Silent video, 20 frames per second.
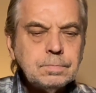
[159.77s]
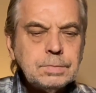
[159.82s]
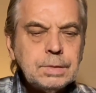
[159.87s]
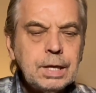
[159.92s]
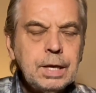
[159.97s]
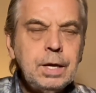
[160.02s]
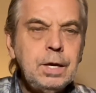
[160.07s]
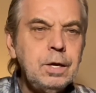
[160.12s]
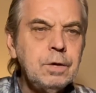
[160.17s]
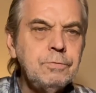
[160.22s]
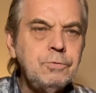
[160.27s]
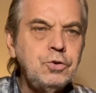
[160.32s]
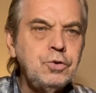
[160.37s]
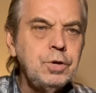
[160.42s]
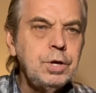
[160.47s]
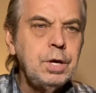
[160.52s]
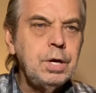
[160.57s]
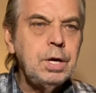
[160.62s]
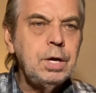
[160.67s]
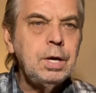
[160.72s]
Key of
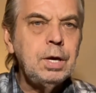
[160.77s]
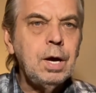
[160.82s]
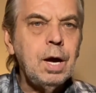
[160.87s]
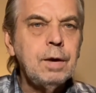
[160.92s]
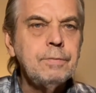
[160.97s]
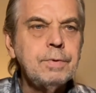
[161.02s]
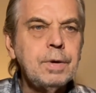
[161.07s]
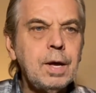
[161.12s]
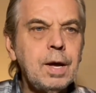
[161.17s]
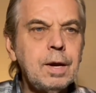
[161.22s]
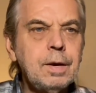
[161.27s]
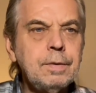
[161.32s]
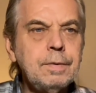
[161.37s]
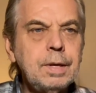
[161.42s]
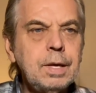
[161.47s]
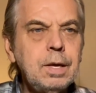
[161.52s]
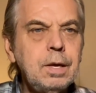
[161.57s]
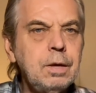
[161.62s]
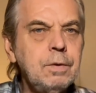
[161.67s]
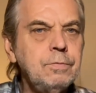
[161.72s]
G, I've got the
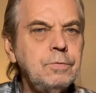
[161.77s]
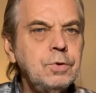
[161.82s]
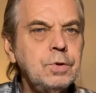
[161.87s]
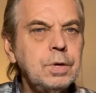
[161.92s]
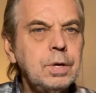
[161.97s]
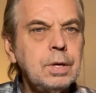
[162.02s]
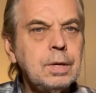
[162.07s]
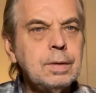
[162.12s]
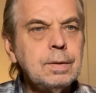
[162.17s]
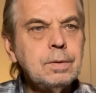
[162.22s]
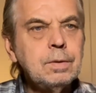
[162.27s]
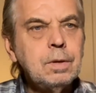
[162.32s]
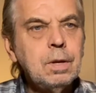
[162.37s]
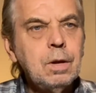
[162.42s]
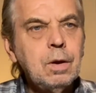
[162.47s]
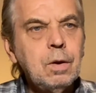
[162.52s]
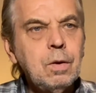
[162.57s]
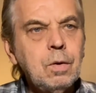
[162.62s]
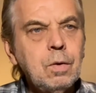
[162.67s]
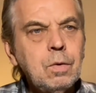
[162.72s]
key of G,
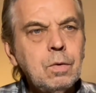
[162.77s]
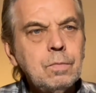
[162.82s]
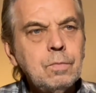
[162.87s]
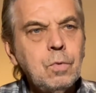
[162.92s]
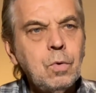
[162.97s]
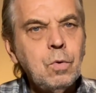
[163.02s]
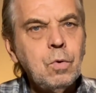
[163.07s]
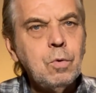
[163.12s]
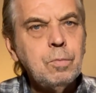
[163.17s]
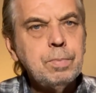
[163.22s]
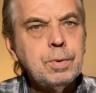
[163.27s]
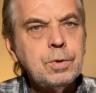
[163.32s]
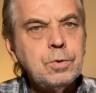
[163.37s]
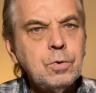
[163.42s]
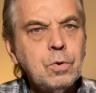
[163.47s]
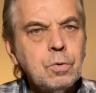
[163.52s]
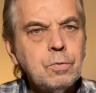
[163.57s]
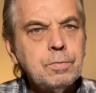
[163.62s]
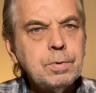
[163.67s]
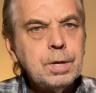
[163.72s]
open,
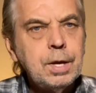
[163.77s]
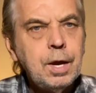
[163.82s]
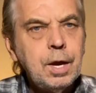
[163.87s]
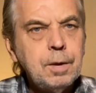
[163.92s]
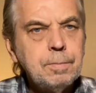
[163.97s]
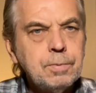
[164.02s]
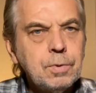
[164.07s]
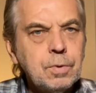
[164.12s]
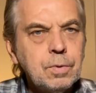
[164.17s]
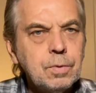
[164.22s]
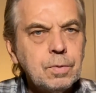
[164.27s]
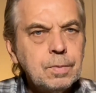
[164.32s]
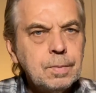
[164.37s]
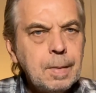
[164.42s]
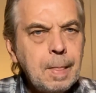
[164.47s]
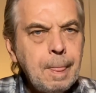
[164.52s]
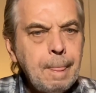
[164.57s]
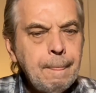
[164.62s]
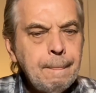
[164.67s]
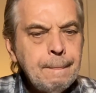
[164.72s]
no capo.
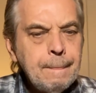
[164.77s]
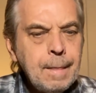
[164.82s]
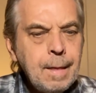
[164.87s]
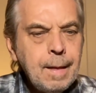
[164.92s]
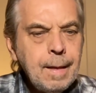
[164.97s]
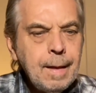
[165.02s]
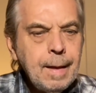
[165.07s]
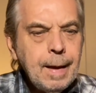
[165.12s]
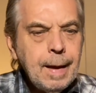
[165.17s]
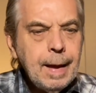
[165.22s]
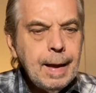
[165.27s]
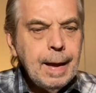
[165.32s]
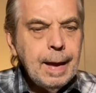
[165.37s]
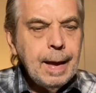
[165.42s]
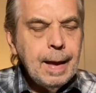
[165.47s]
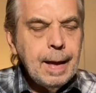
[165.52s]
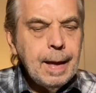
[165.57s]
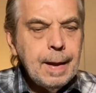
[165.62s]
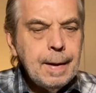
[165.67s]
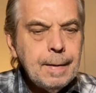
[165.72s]

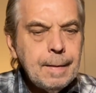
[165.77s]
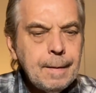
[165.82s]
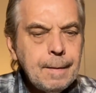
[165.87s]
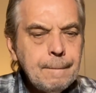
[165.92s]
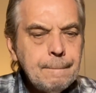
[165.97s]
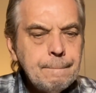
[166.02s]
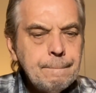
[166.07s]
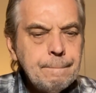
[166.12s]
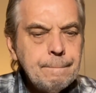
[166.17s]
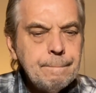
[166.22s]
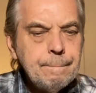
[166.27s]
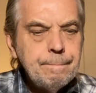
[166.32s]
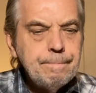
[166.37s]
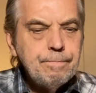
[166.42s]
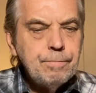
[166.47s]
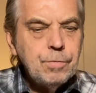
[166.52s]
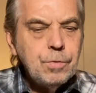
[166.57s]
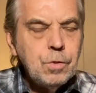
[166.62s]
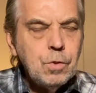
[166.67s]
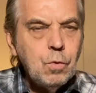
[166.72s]
And
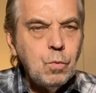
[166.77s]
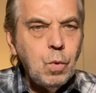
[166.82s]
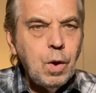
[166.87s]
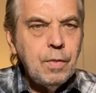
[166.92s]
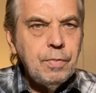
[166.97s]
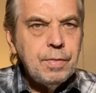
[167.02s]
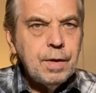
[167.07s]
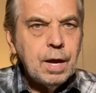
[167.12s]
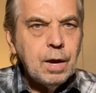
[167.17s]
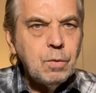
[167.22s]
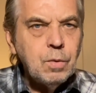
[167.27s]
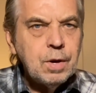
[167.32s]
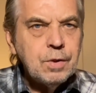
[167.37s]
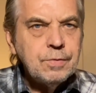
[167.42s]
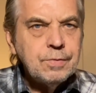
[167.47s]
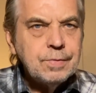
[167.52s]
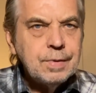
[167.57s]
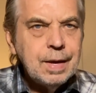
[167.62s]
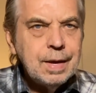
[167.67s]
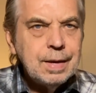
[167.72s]
the one thing I want to
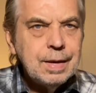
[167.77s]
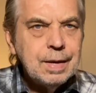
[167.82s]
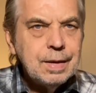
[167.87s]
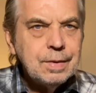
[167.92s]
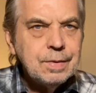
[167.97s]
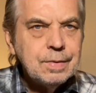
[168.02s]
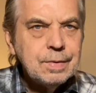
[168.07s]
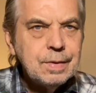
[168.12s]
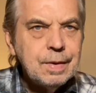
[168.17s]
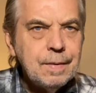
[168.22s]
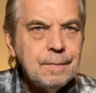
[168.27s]
say is